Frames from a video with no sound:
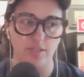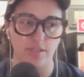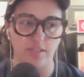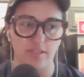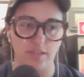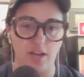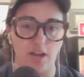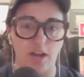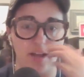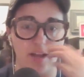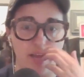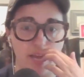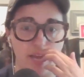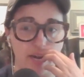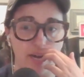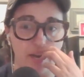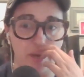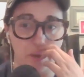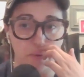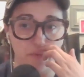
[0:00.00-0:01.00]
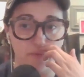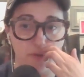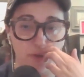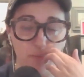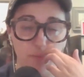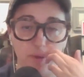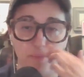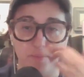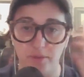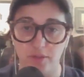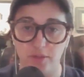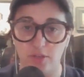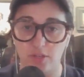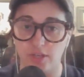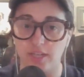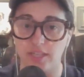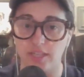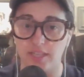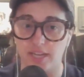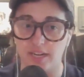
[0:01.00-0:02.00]
Is it not? And a few people
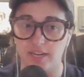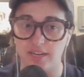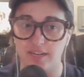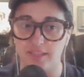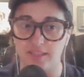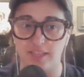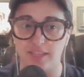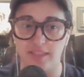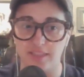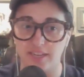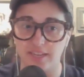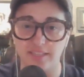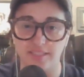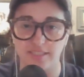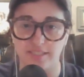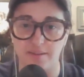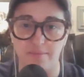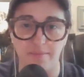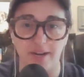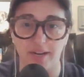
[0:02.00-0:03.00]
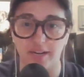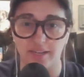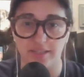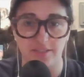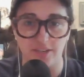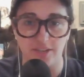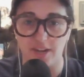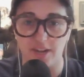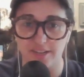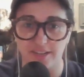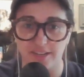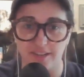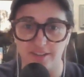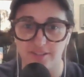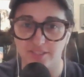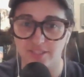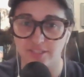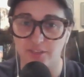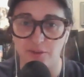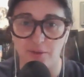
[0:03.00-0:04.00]
agreed that they think it's an American taco.
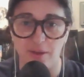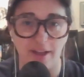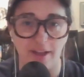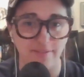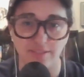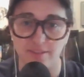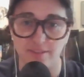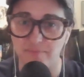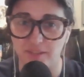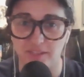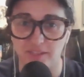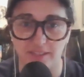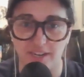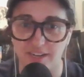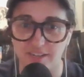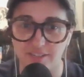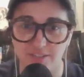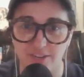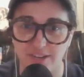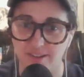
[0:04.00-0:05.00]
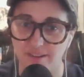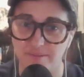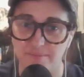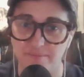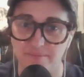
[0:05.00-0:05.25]
So you have something there, Jacob.